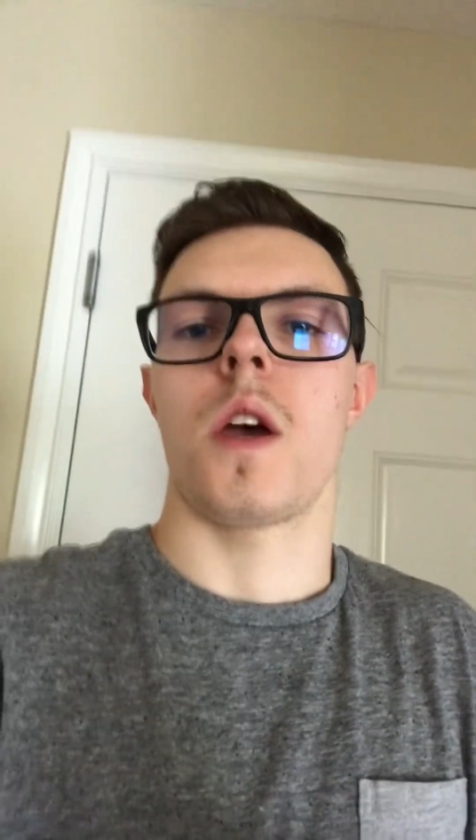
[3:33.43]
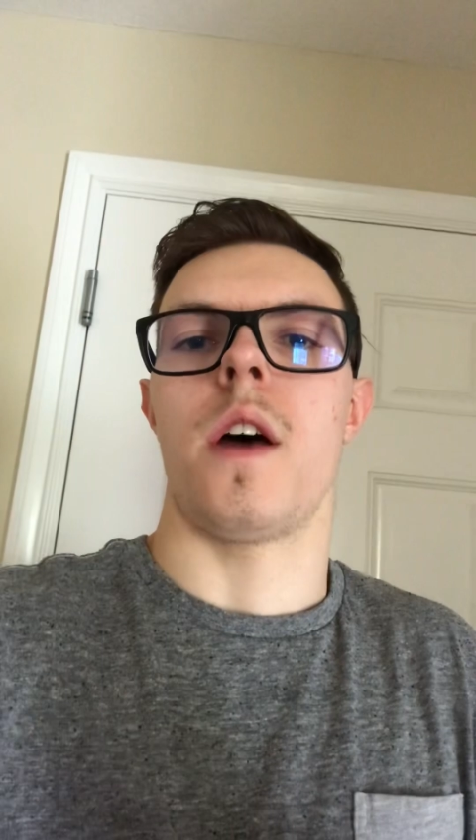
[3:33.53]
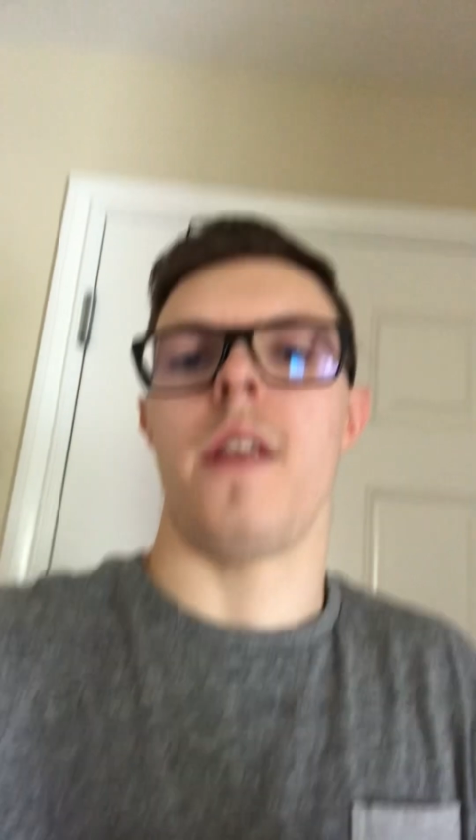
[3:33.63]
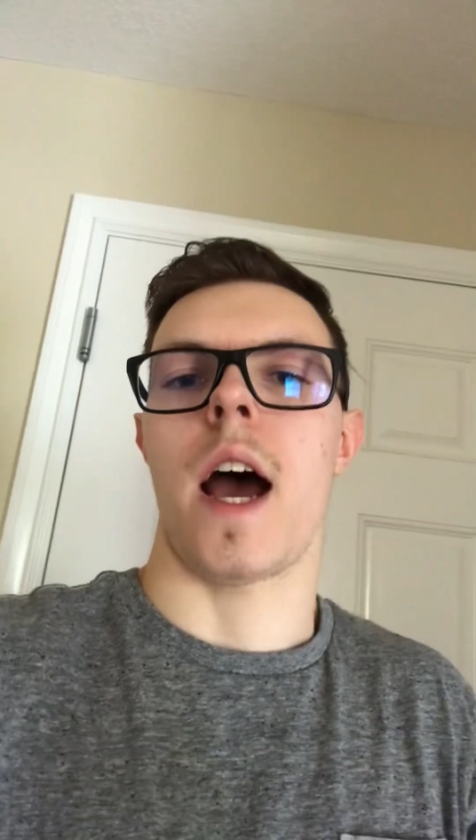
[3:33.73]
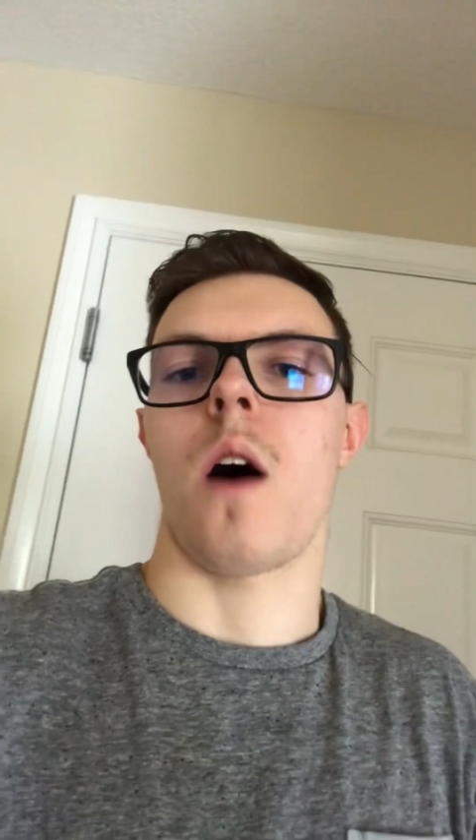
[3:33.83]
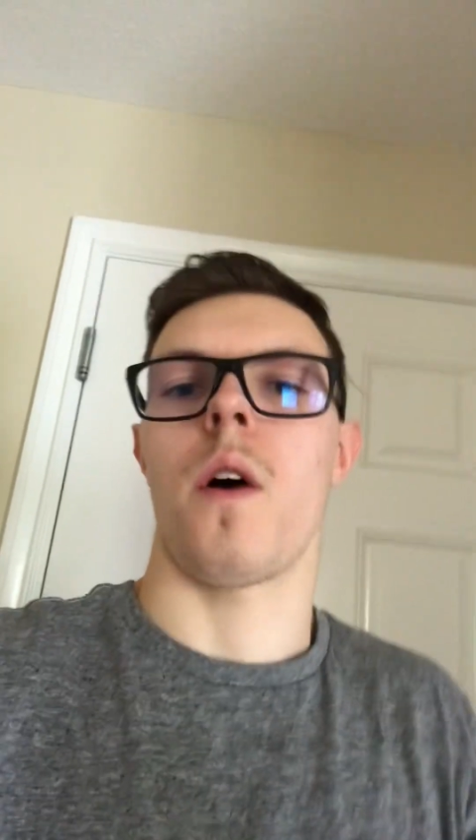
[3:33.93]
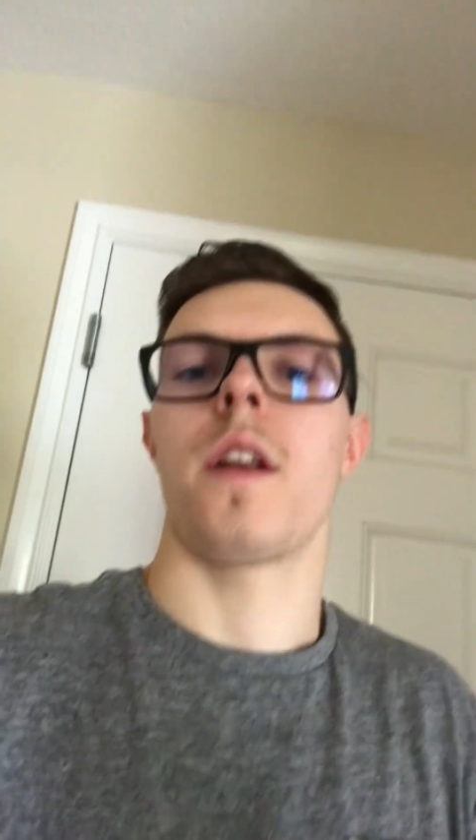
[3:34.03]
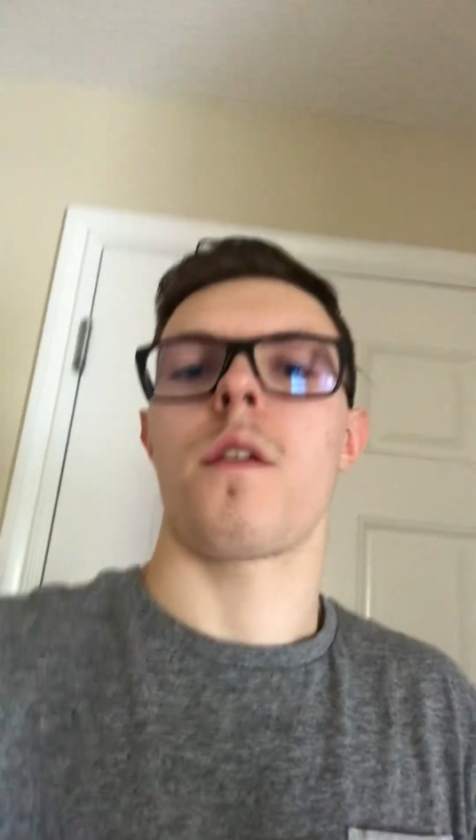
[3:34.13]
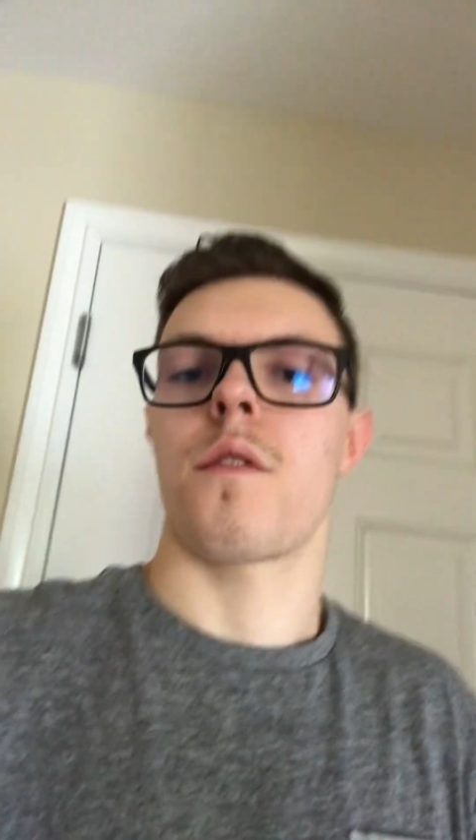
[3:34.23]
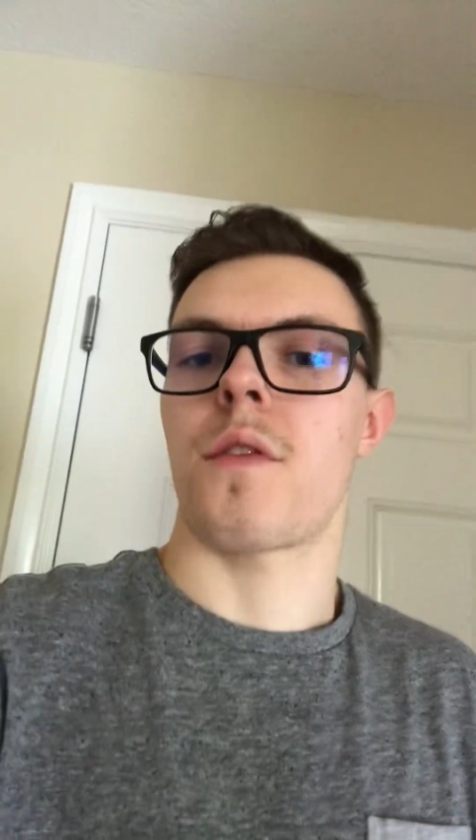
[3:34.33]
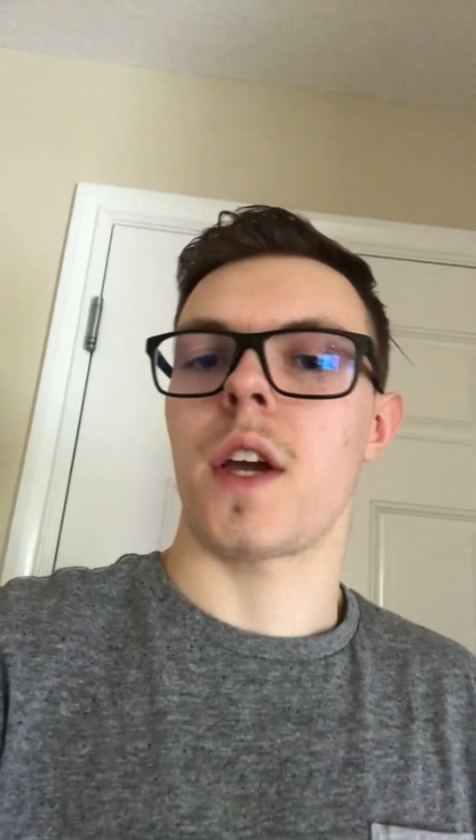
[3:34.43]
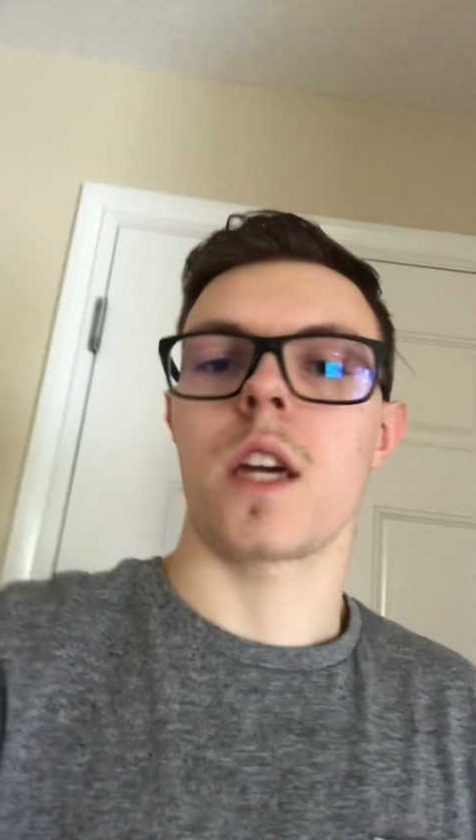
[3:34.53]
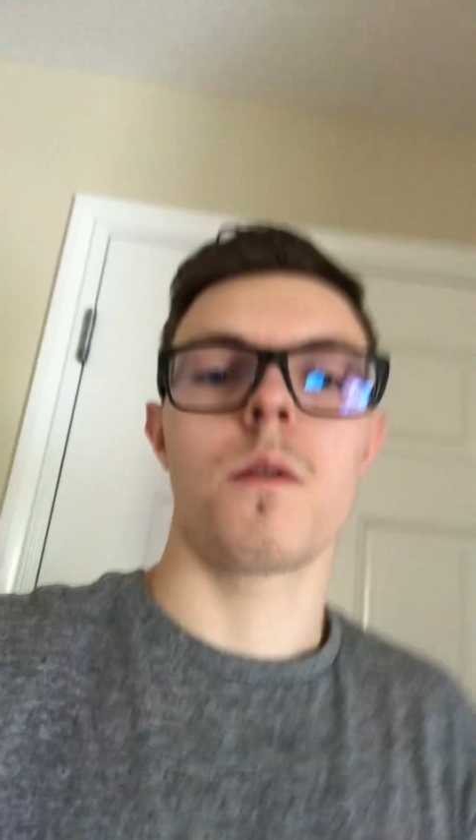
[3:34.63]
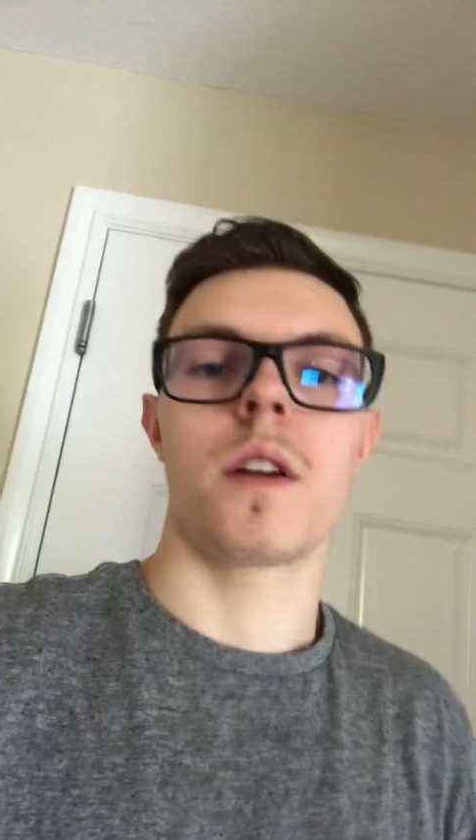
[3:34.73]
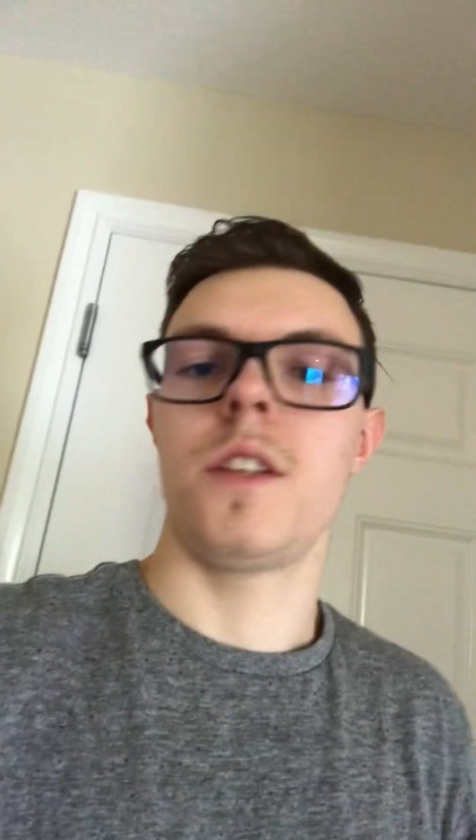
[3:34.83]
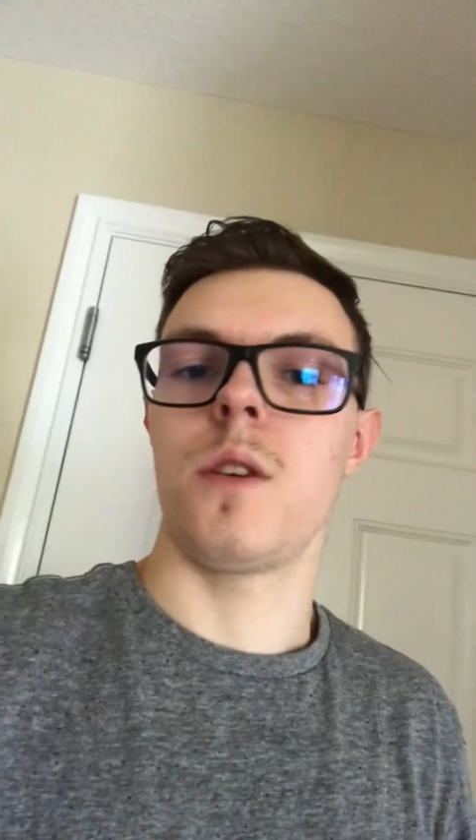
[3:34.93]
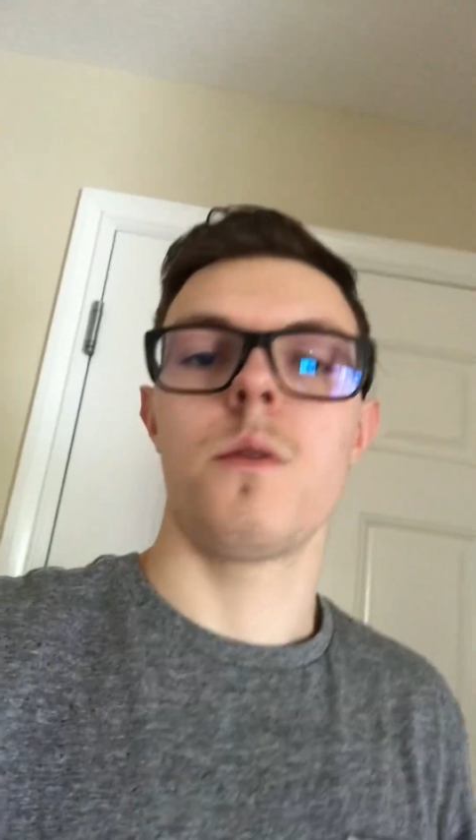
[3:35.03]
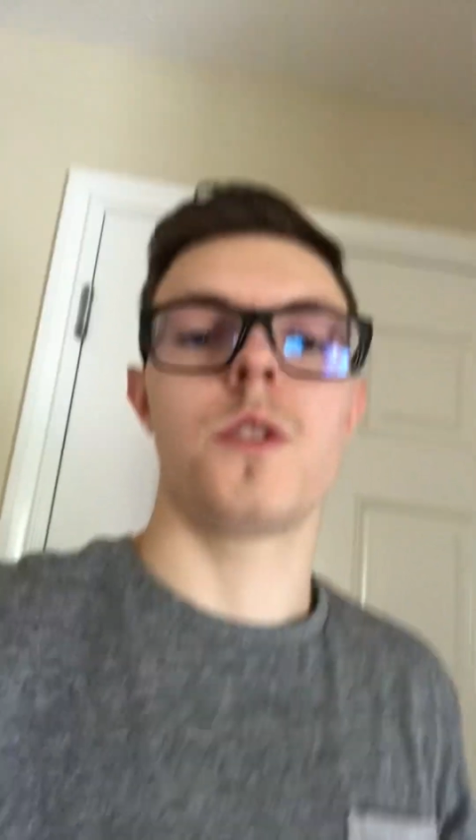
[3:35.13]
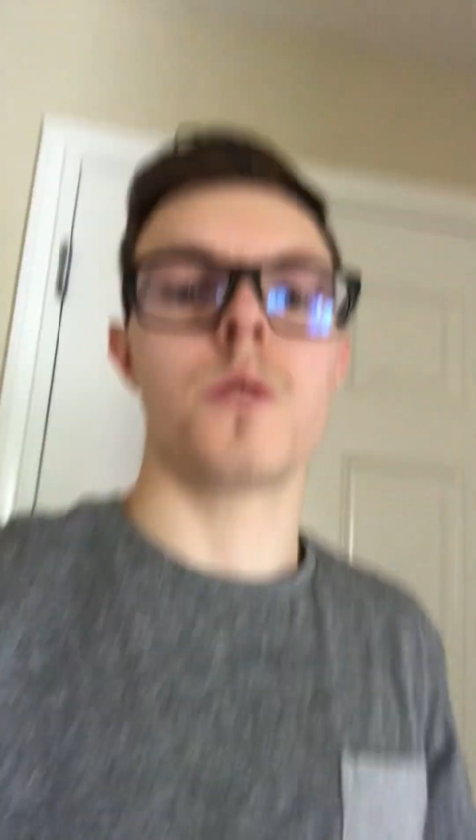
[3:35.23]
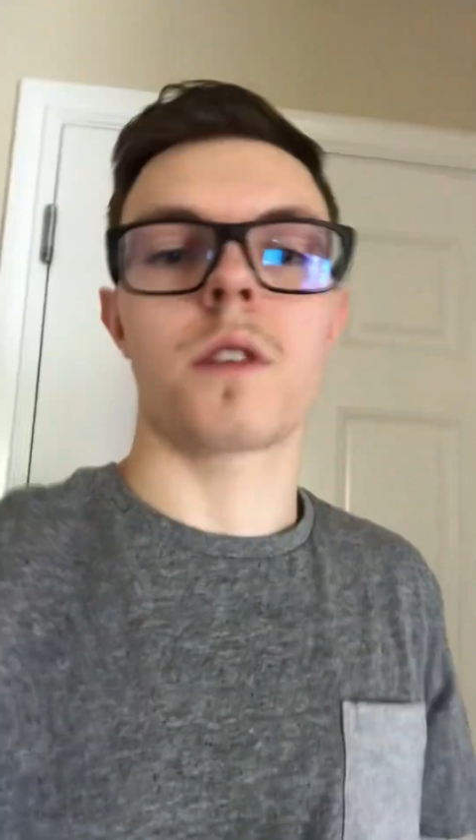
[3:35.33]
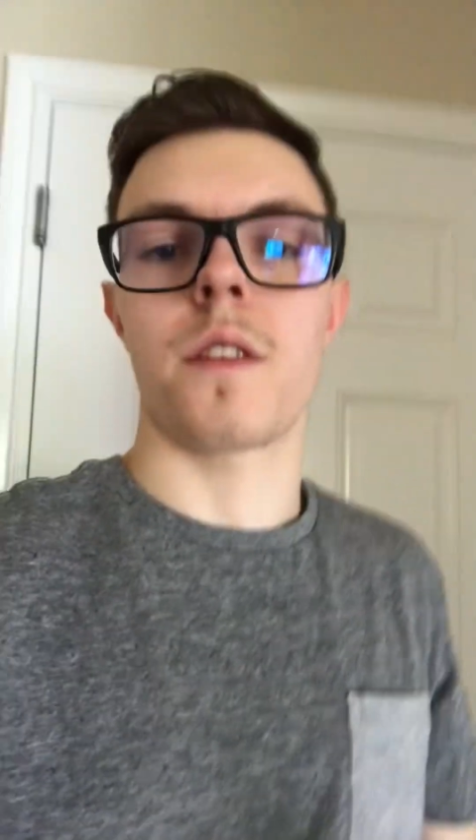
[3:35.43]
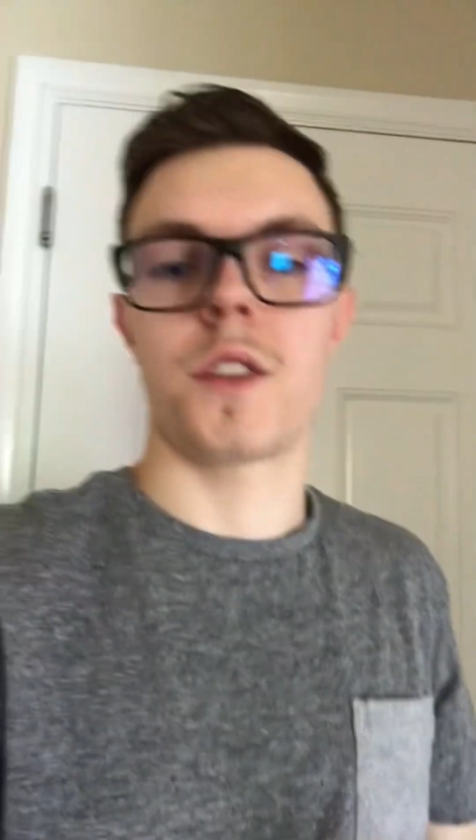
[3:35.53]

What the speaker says: Now, another thing you can do is you can